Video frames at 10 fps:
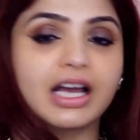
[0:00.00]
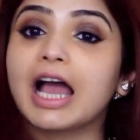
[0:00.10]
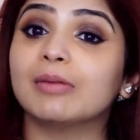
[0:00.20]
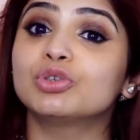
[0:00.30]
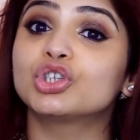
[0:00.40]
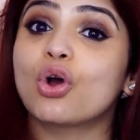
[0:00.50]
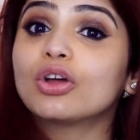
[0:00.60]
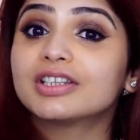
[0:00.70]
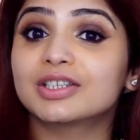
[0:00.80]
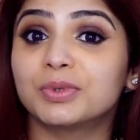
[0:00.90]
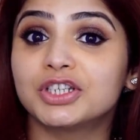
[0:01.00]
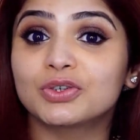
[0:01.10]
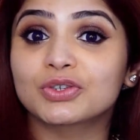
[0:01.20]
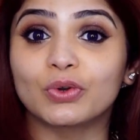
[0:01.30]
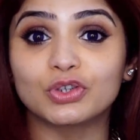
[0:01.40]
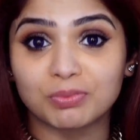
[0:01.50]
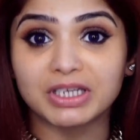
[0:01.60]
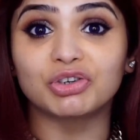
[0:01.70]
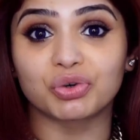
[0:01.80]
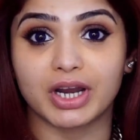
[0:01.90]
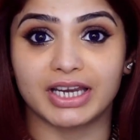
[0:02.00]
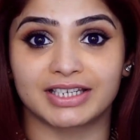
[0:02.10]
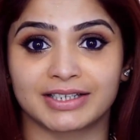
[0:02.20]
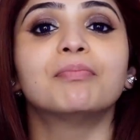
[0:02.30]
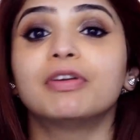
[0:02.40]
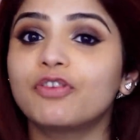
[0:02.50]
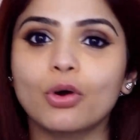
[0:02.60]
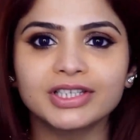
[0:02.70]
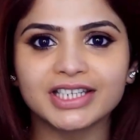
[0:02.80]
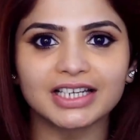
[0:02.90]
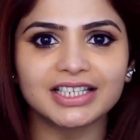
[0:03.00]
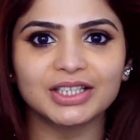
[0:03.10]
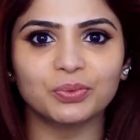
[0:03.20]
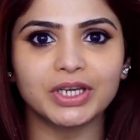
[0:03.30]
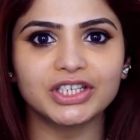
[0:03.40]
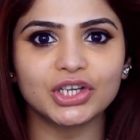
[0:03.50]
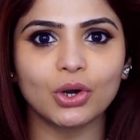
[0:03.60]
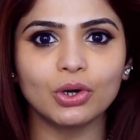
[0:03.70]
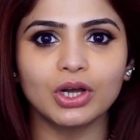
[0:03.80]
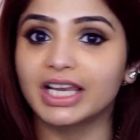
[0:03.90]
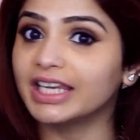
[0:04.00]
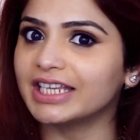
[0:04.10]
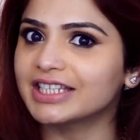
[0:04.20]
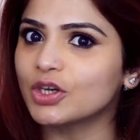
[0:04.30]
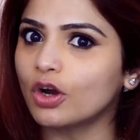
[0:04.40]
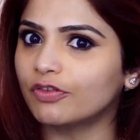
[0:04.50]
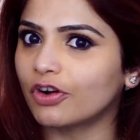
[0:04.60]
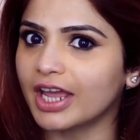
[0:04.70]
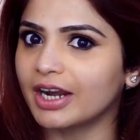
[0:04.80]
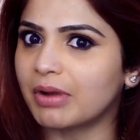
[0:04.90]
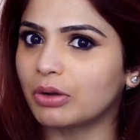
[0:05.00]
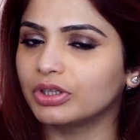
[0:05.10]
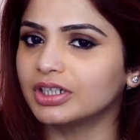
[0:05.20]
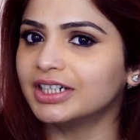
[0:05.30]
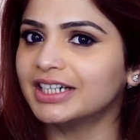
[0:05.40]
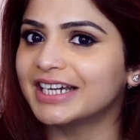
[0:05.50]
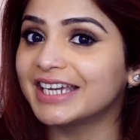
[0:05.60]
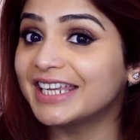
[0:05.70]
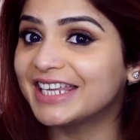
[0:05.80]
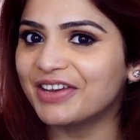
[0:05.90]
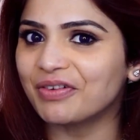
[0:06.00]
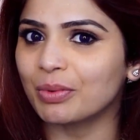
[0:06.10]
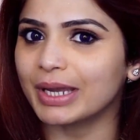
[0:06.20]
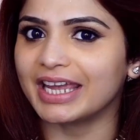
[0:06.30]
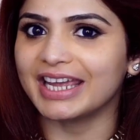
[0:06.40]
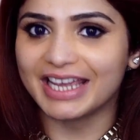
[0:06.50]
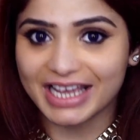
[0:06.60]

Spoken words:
I'm sure this video is going to be great. Before starting the video, let's not forget about the giveaway.